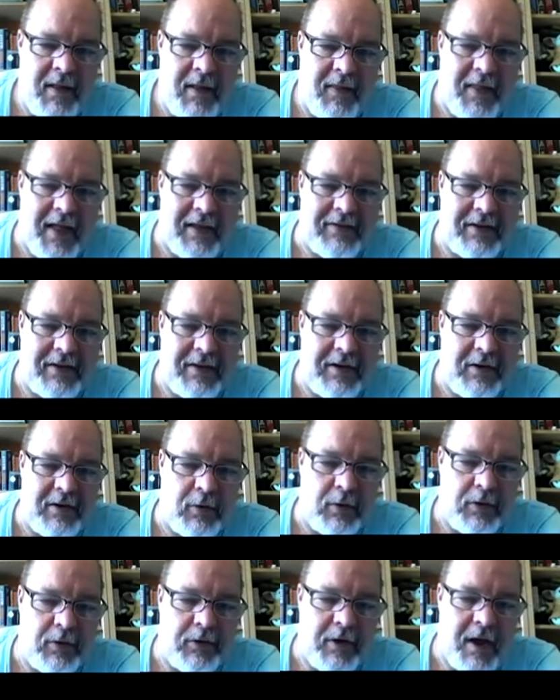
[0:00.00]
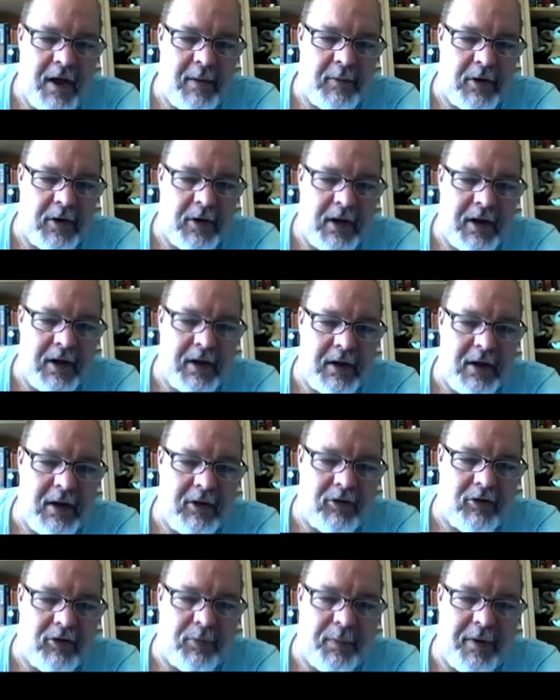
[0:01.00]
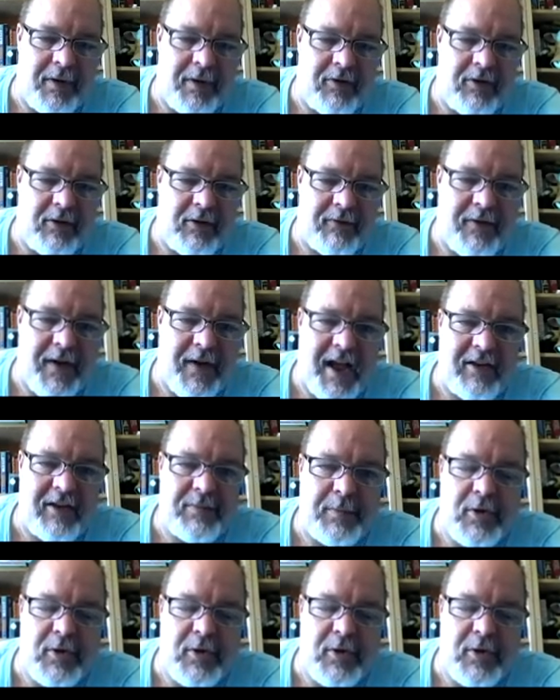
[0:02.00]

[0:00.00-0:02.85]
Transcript: That's a near Earth object. It, it spends the vast